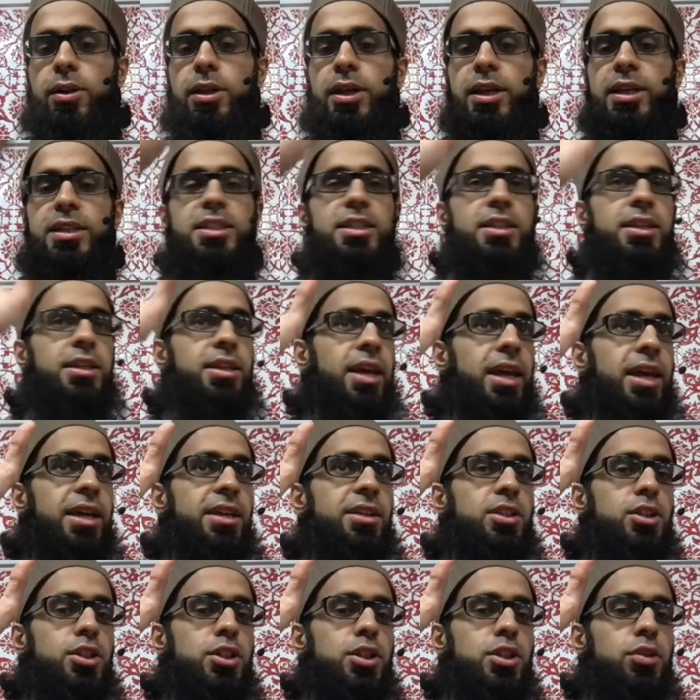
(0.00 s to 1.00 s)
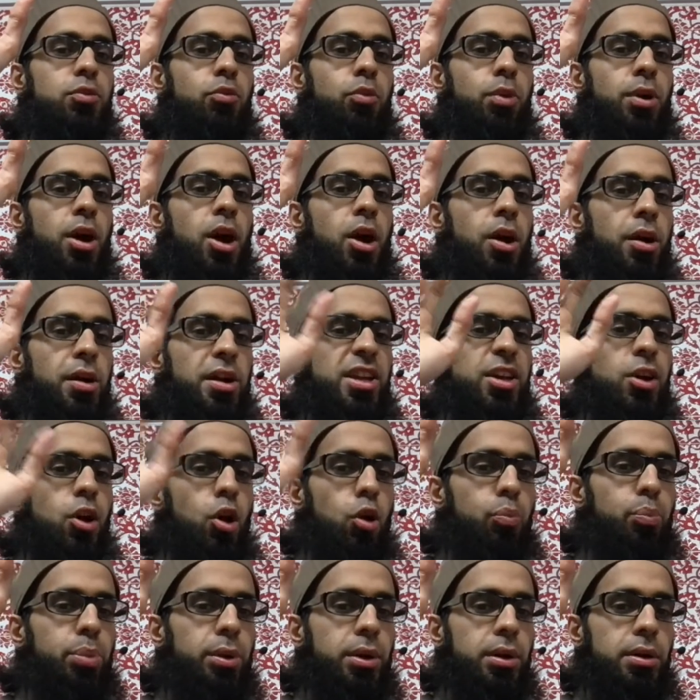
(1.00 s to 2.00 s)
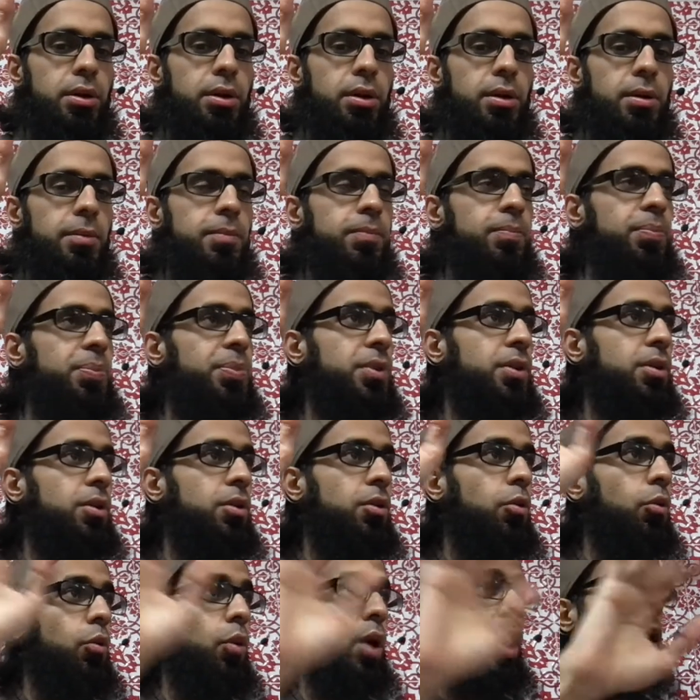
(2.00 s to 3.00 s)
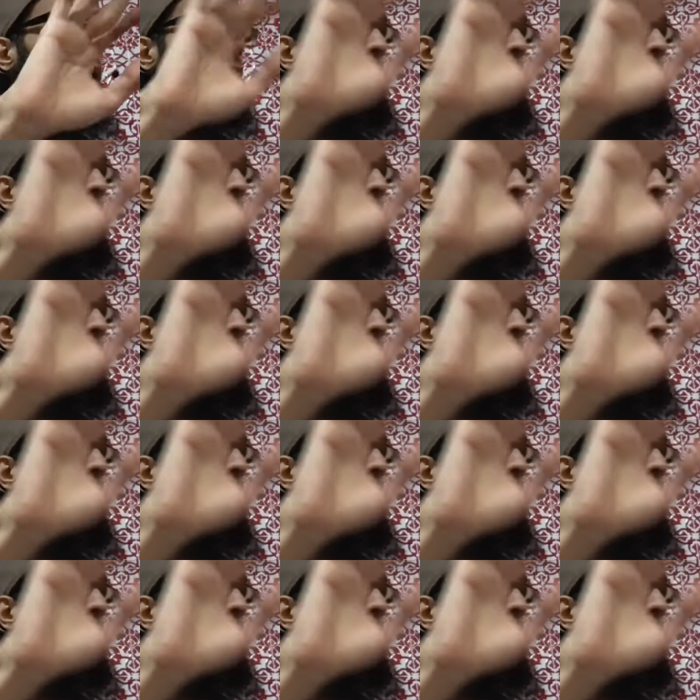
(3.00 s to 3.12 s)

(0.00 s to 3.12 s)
its gates were already opened. While